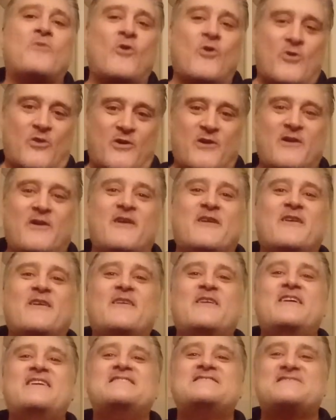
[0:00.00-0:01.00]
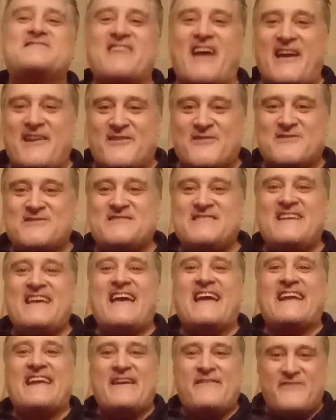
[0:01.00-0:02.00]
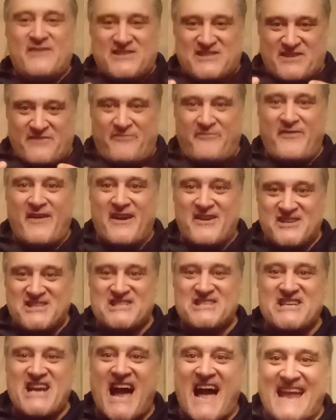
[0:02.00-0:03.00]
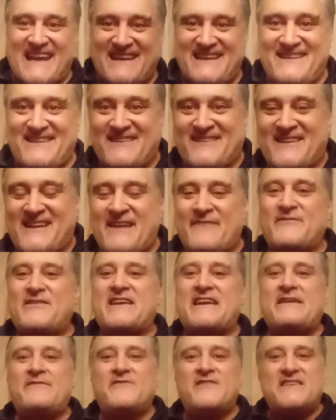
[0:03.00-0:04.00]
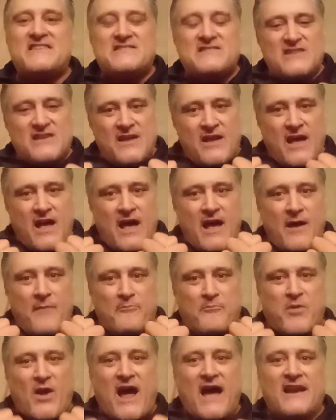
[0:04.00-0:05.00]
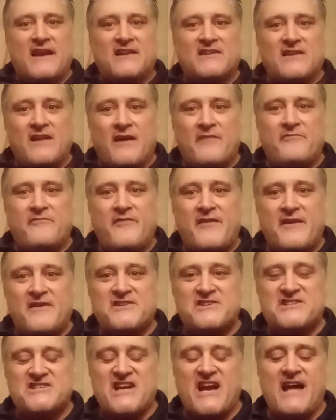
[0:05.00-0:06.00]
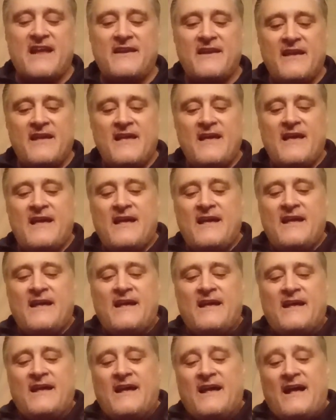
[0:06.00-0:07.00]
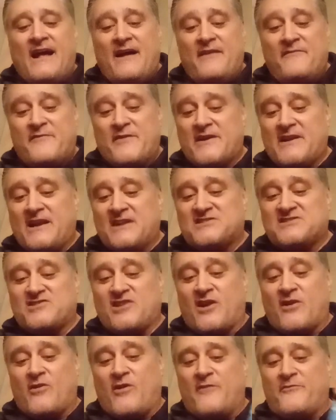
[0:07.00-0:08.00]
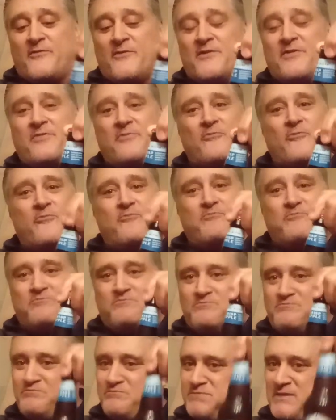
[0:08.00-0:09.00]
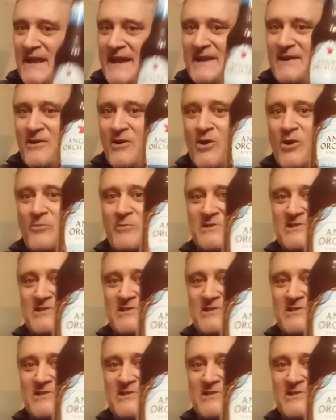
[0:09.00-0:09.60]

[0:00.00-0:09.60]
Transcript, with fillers: more ciders and give this a fair shot. I have to give this product a fair shot. Figured I'd start off with plain old